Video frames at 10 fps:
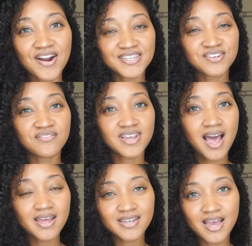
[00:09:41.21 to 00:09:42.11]
right, so I've
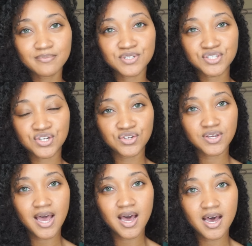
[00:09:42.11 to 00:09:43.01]
gotten up to show you
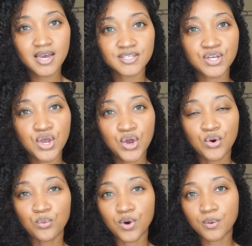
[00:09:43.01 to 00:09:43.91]
guys
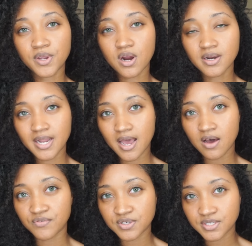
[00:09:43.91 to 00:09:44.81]
where we are
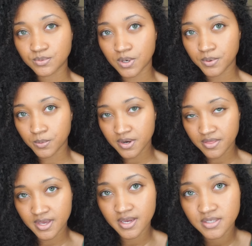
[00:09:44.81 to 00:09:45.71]
now versus where we were
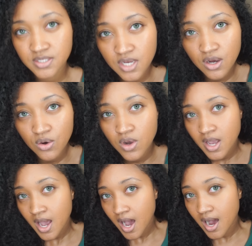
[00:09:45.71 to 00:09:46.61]
then. So
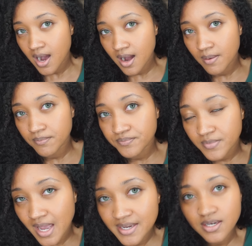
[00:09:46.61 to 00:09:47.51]

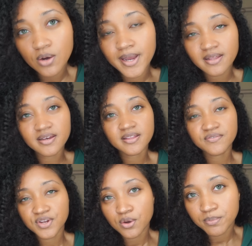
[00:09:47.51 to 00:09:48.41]
I didn't go back and look at the
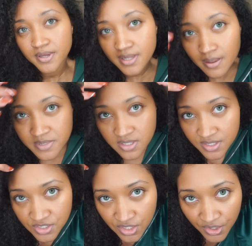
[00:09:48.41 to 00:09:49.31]
video, but I'm just
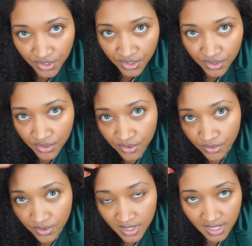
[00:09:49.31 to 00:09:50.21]
going to show
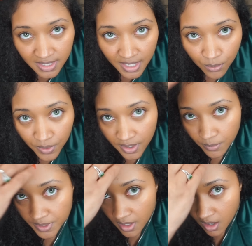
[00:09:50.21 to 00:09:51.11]
you like
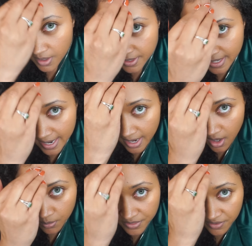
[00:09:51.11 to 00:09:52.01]
where we are
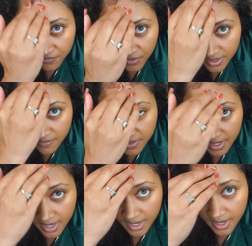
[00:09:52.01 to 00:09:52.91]
now with the front of
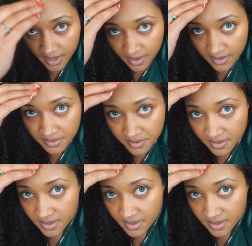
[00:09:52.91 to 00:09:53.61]
the hair.